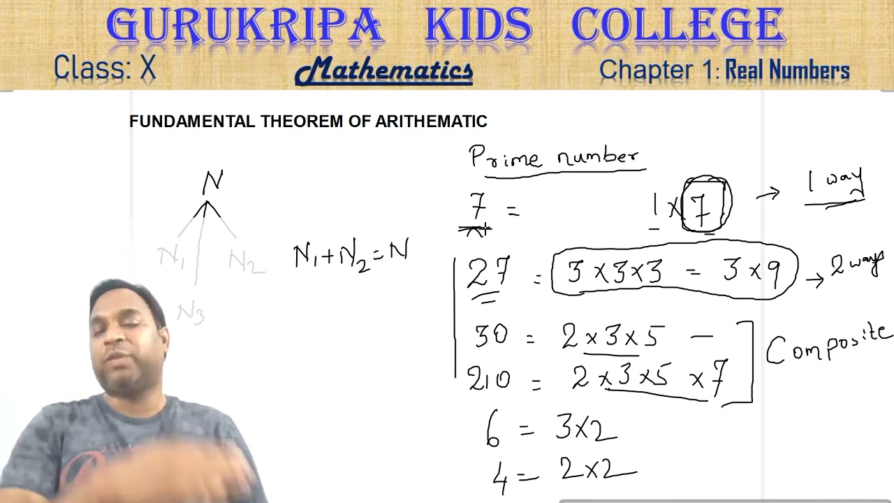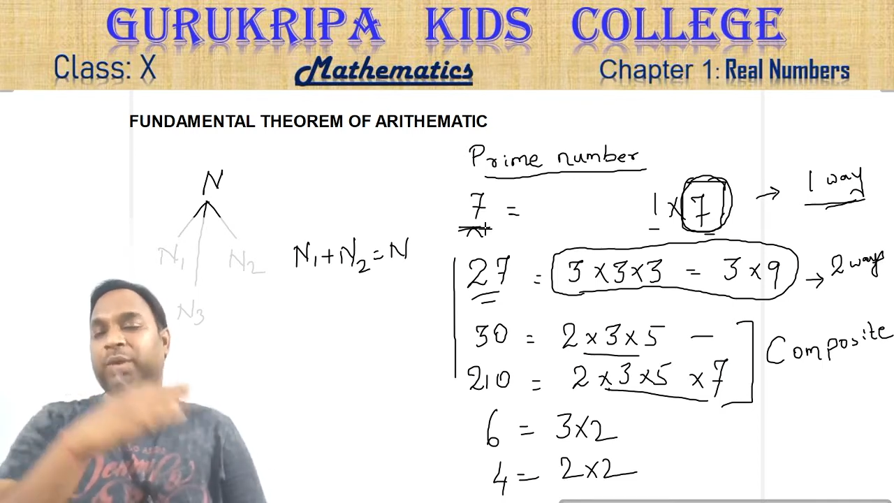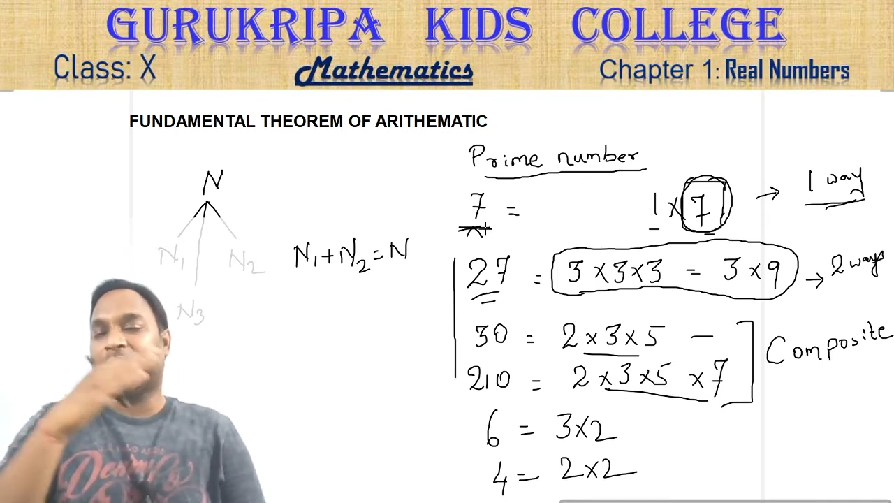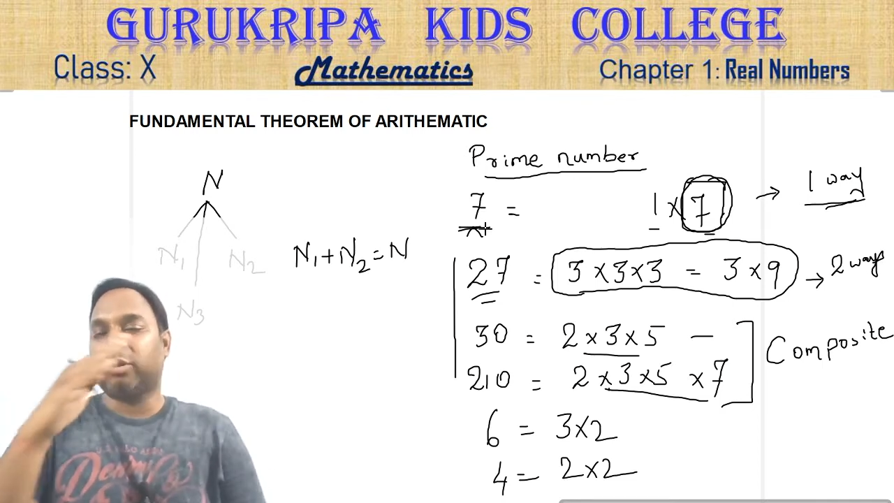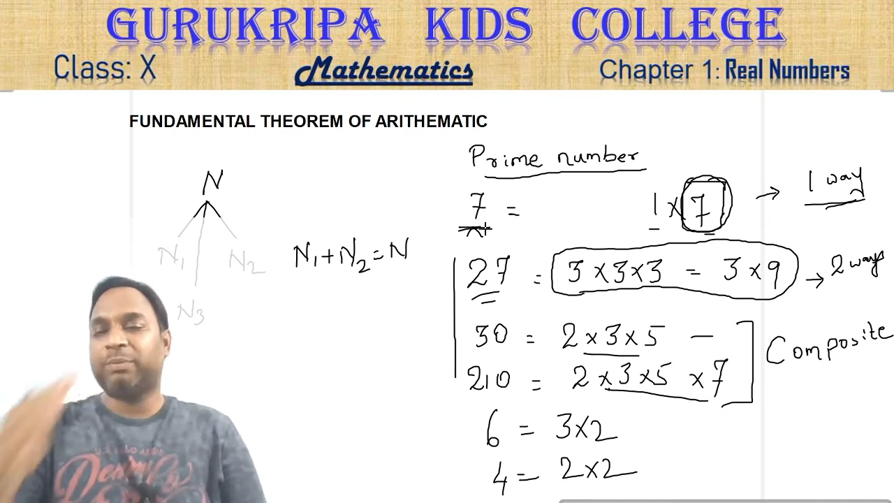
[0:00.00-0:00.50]
you
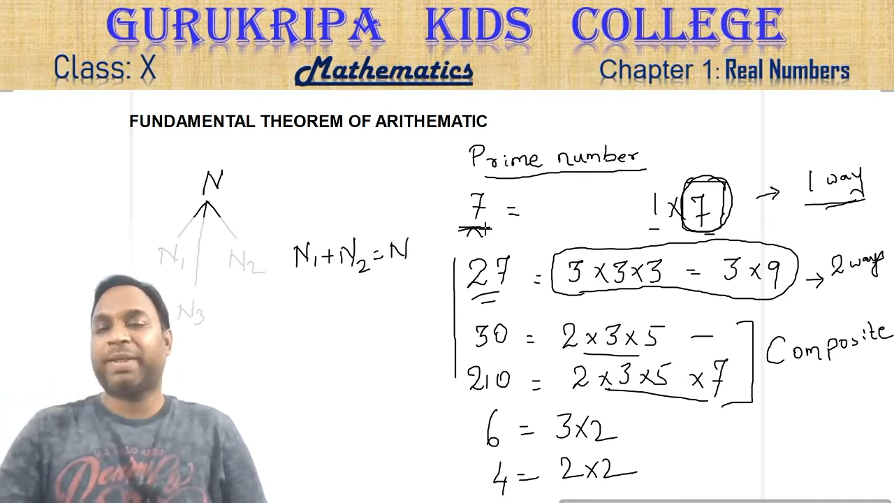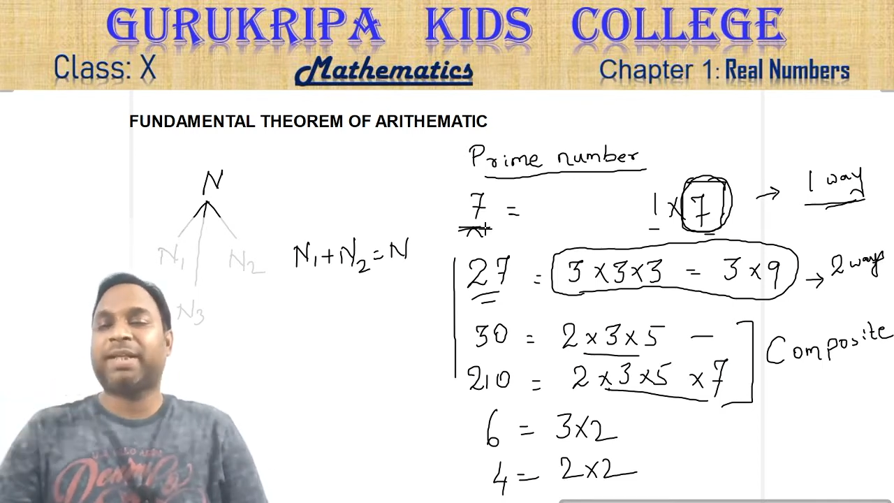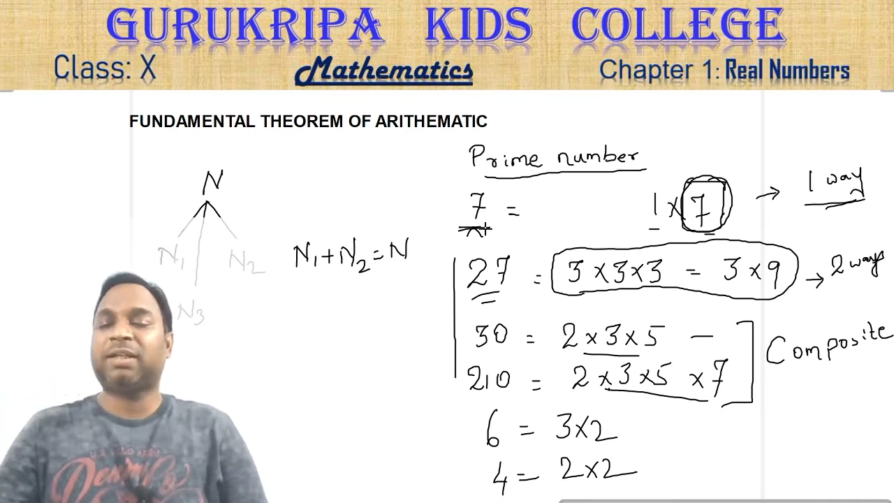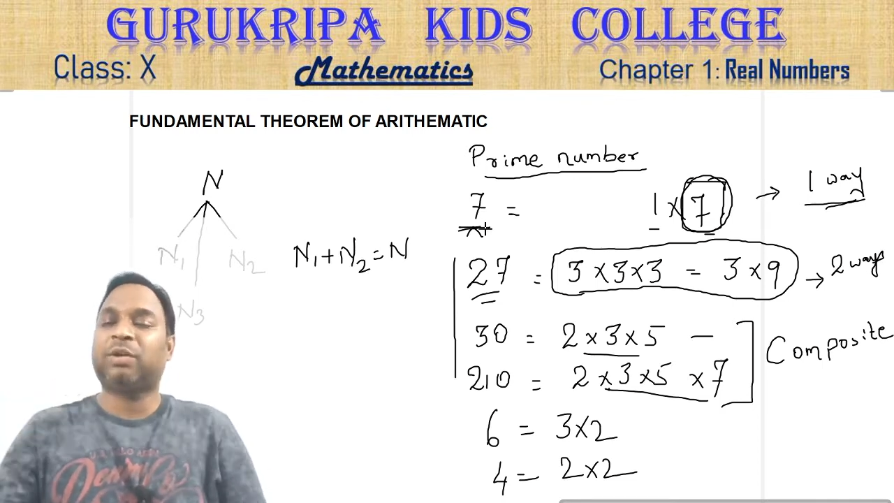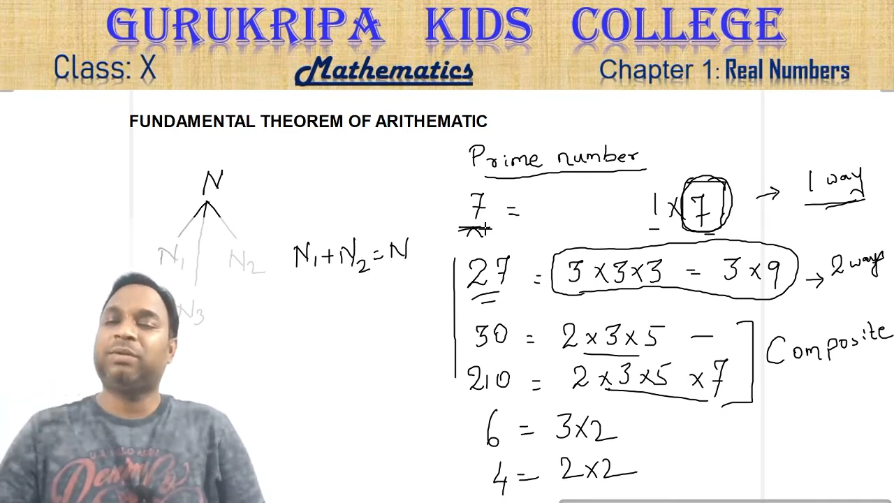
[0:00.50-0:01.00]
cannot break
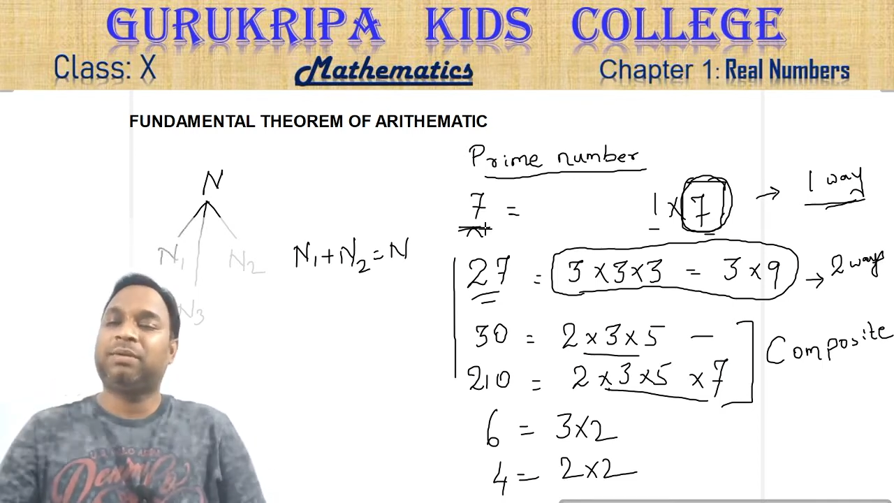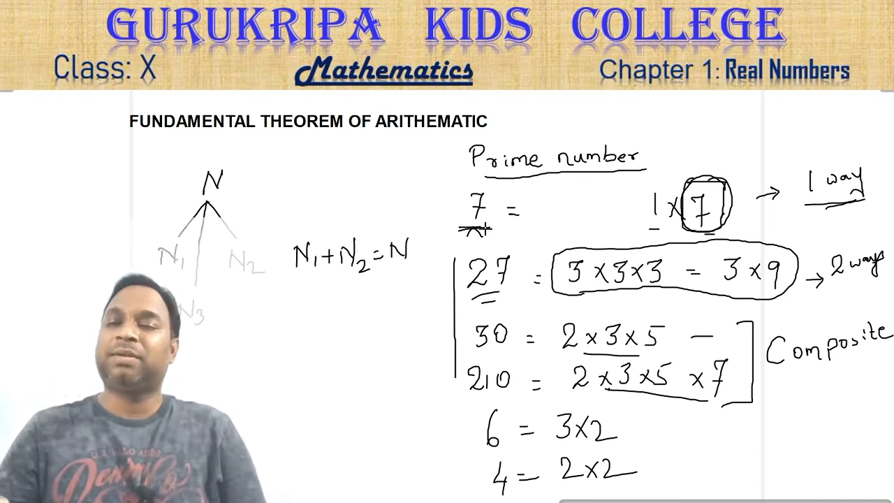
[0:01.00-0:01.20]
it down,